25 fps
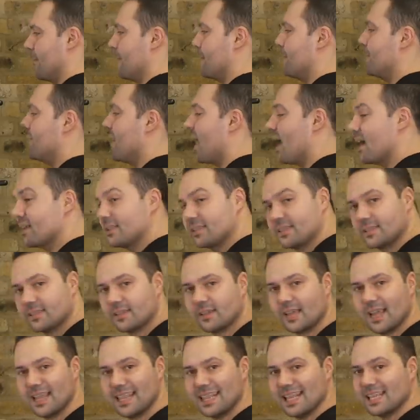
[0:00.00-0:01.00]
But
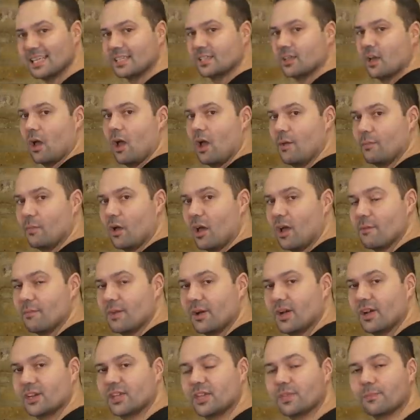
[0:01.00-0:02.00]
in this timeline,
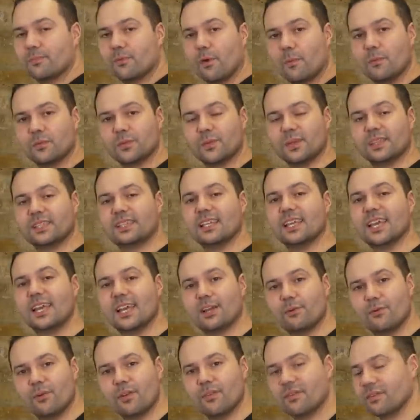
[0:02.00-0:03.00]
because of the problems we're
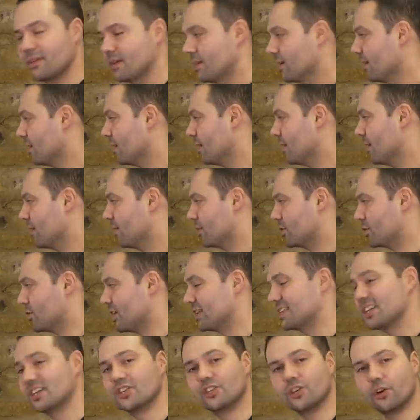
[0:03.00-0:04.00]
seeing with the
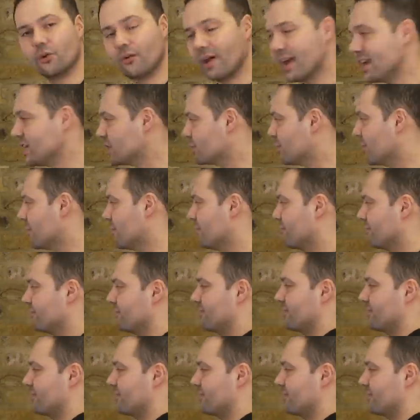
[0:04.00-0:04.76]
transitional arrangement,